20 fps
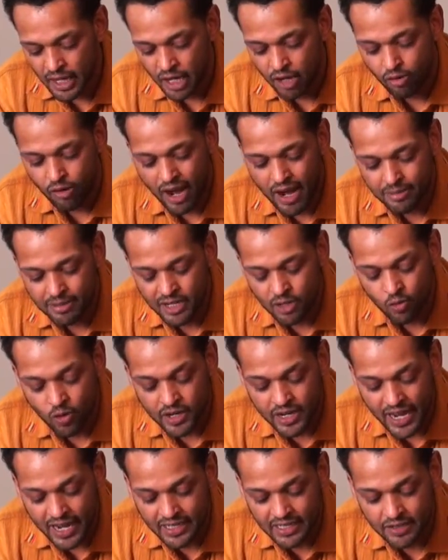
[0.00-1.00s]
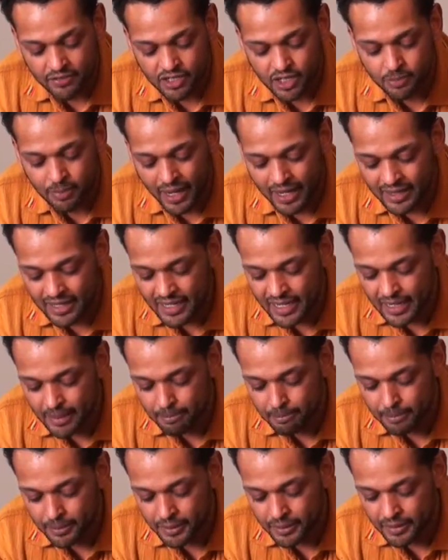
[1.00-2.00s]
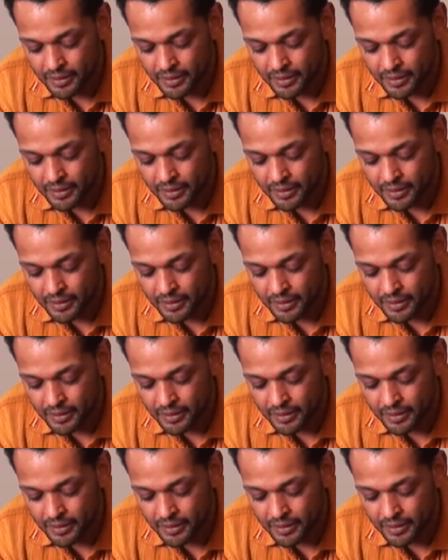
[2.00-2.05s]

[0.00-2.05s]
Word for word: grabbing one activist by the nape,